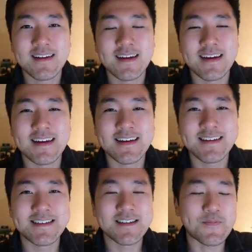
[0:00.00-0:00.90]

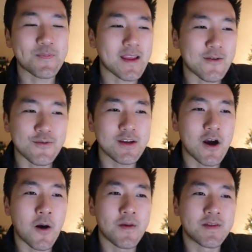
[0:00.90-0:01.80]
And I really
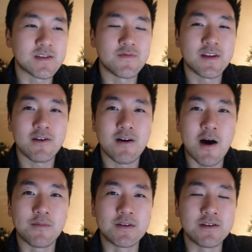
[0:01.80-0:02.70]
hope that this video
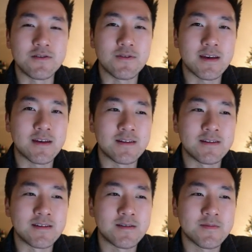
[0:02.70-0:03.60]
helped you
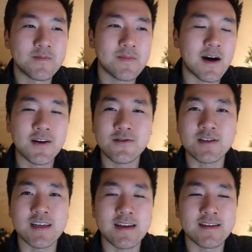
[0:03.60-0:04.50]
in
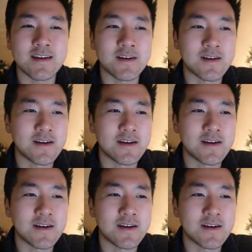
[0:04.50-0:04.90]
understanding